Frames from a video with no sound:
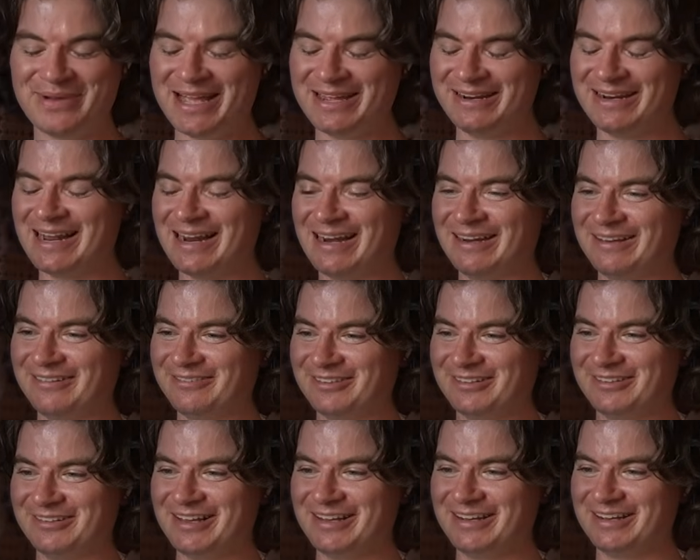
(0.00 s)
made any of
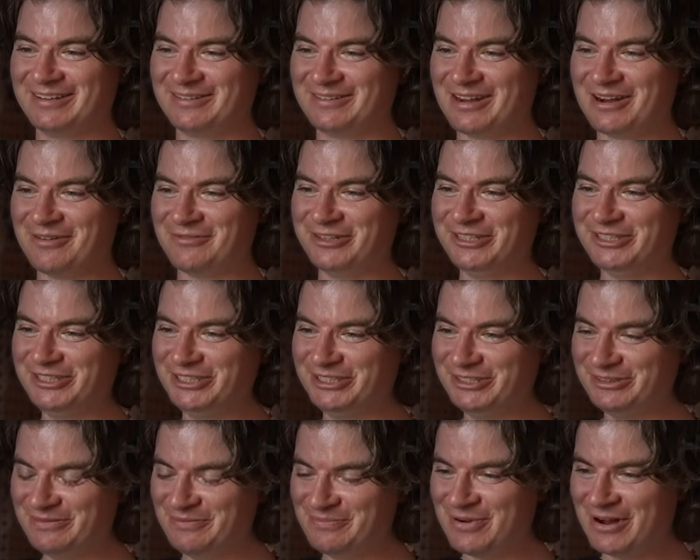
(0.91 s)
their like
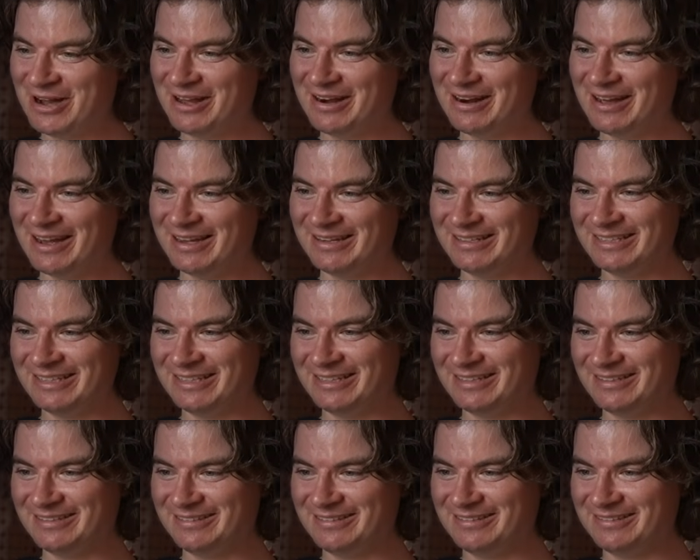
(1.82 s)
coverage, but I
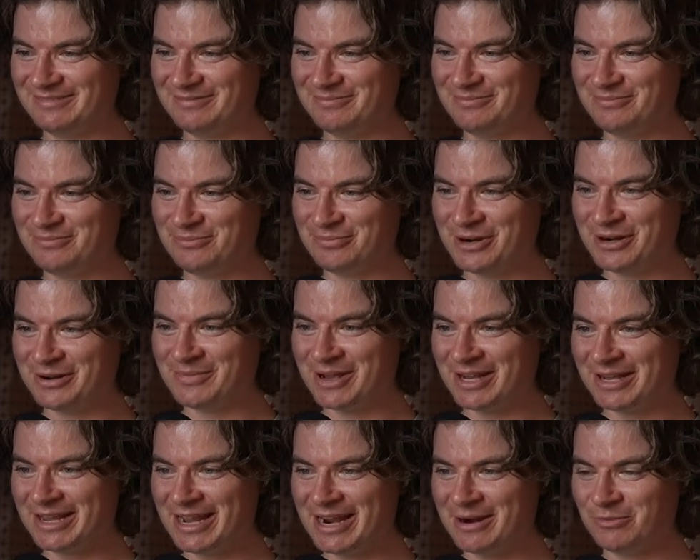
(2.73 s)
did bring
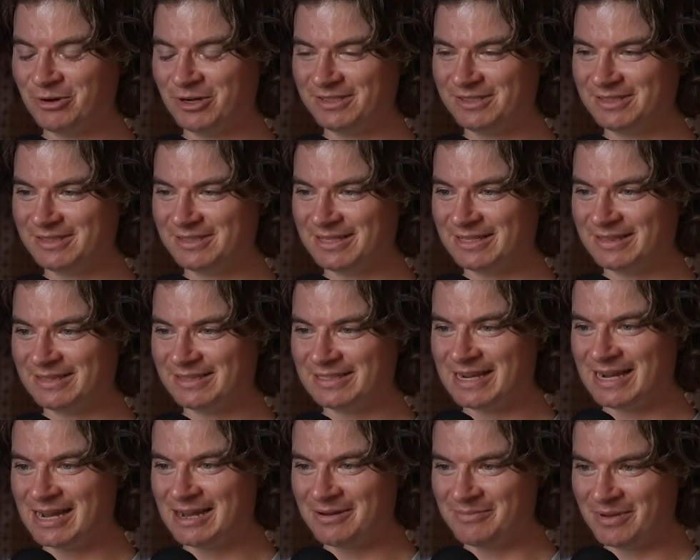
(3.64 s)
my cameras at the
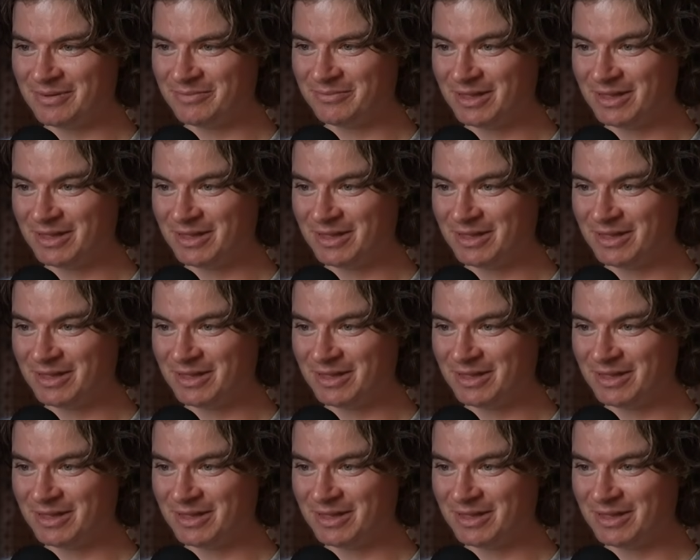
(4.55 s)
time.